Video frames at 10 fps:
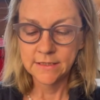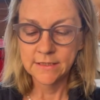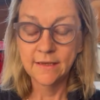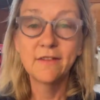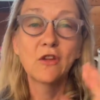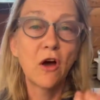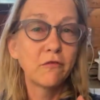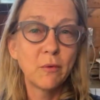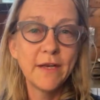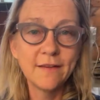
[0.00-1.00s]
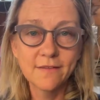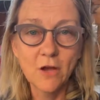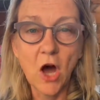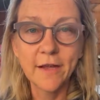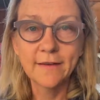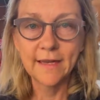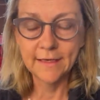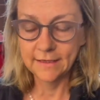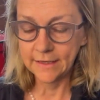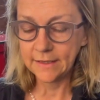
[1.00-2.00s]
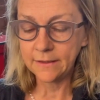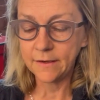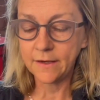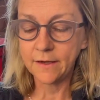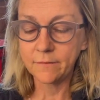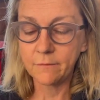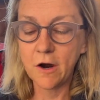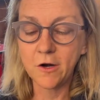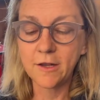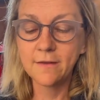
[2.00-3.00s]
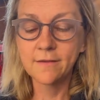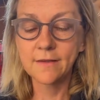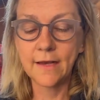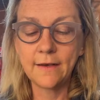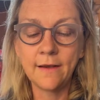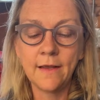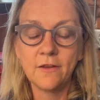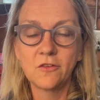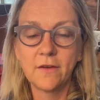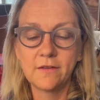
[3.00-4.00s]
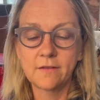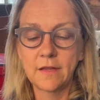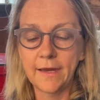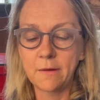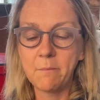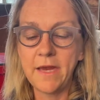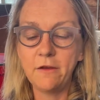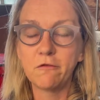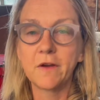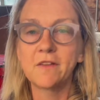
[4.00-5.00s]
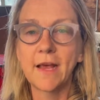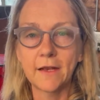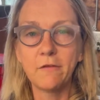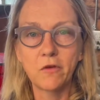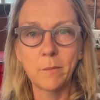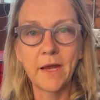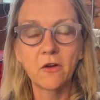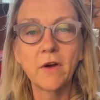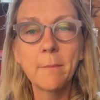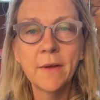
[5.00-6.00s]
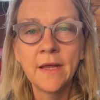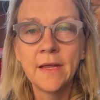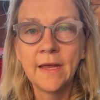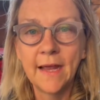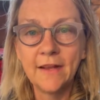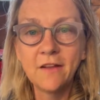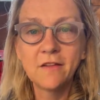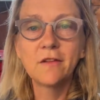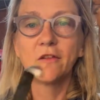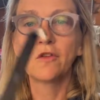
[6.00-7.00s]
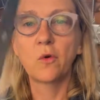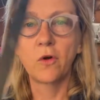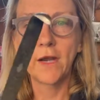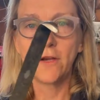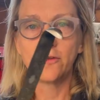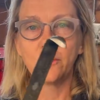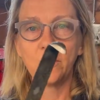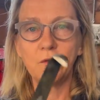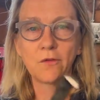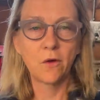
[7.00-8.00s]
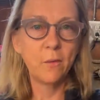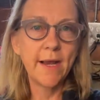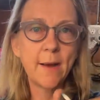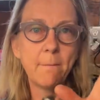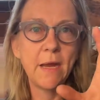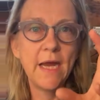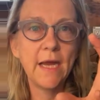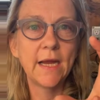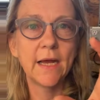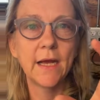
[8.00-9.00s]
it's soft when it's hot and then hardens, and so it's like made exactly for my grip. And this is a scoring tool, so when I make